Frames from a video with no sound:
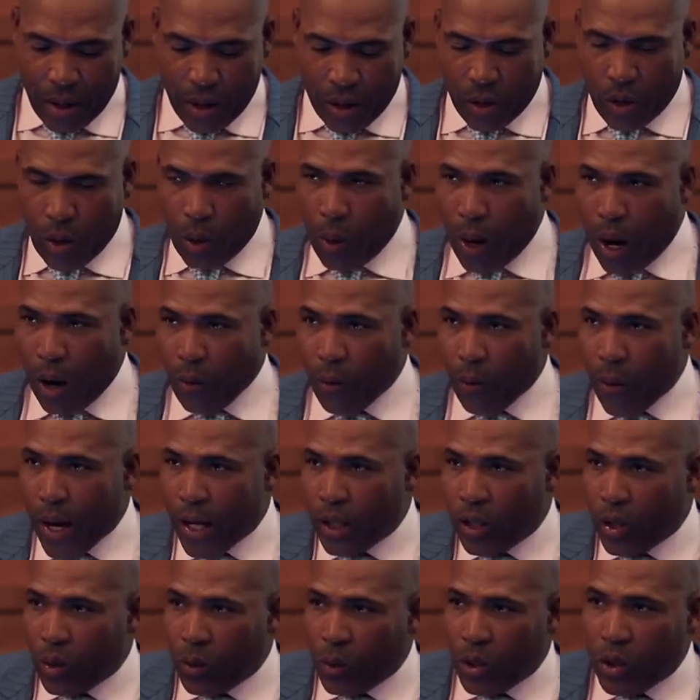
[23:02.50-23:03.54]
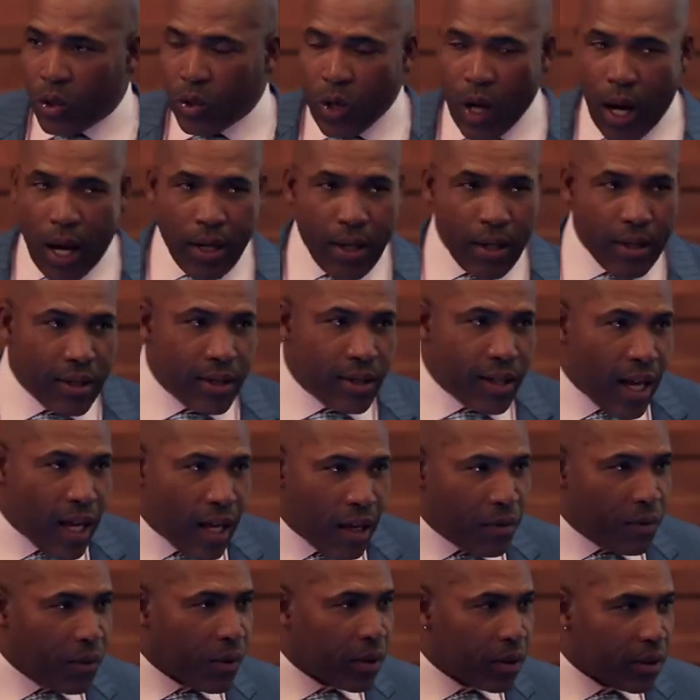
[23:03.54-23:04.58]
So while Reggie was trying to
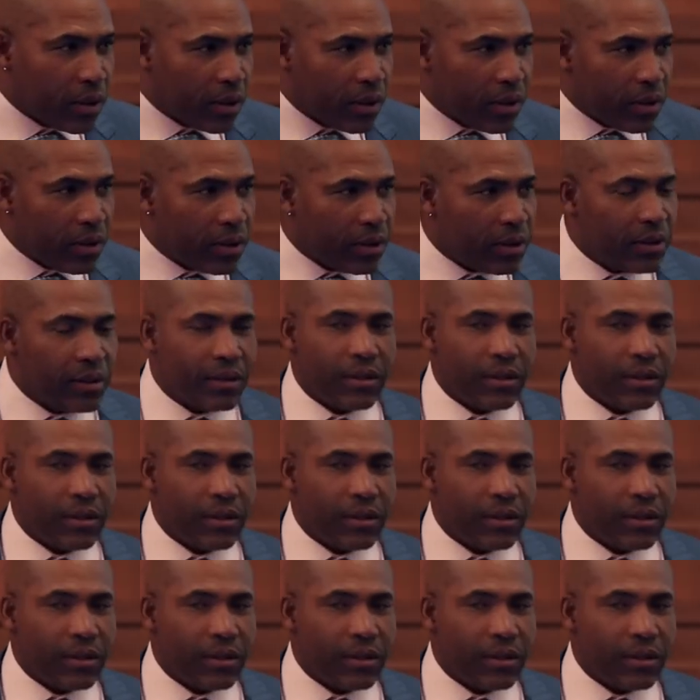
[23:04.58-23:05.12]
save us,